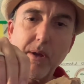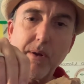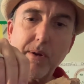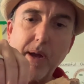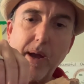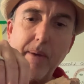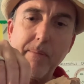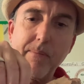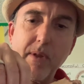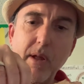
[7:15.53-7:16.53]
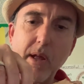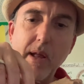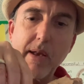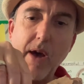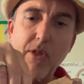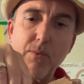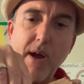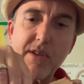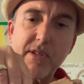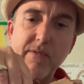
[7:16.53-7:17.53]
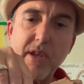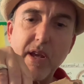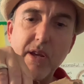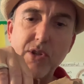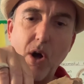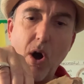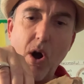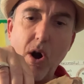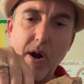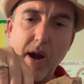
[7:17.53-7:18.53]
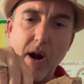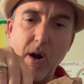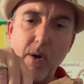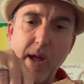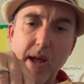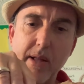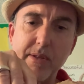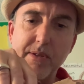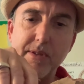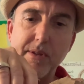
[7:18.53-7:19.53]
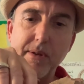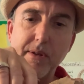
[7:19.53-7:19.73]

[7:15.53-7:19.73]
Okay, now the rest of these are arrowheads.